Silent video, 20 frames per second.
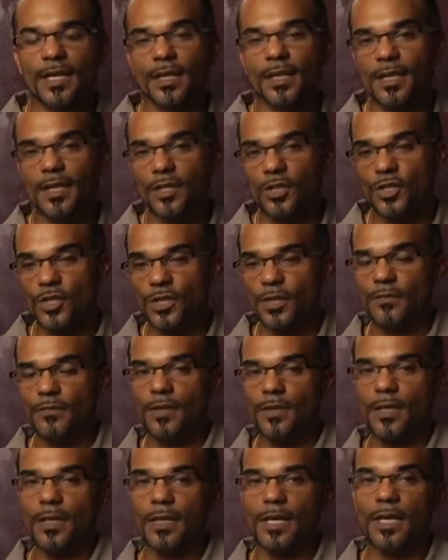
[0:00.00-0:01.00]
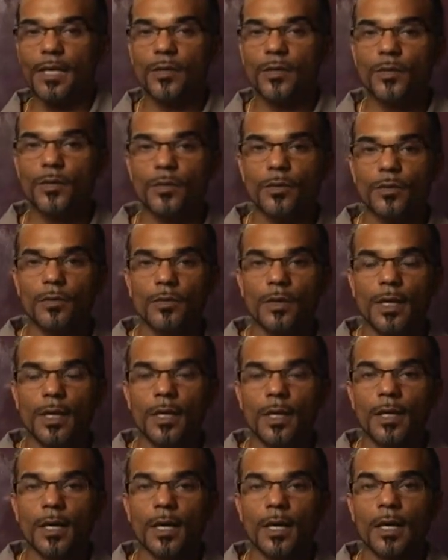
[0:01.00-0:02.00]
and then shifting into
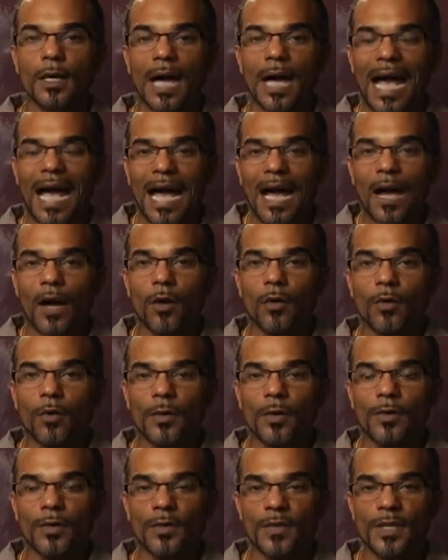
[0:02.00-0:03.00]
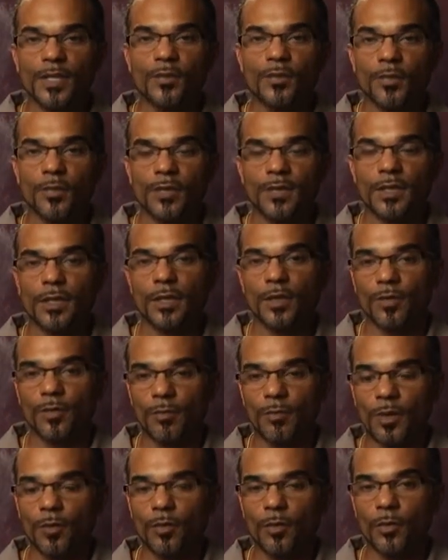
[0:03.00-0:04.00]
how this particular
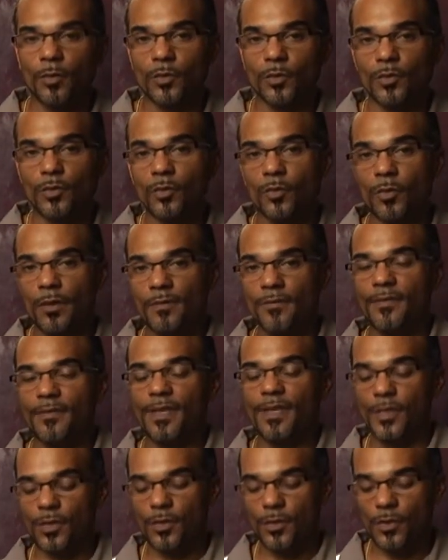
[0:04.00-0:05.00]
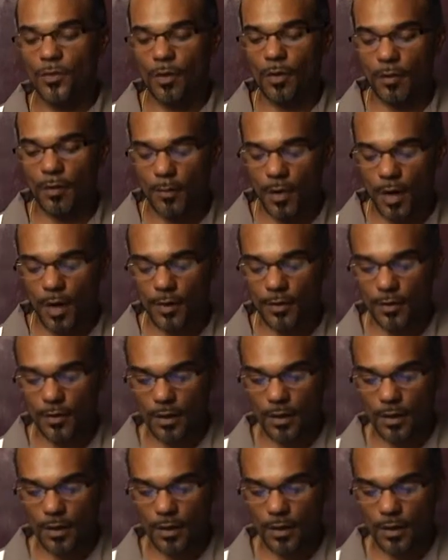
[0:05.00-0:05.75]
biblical story fits into our modern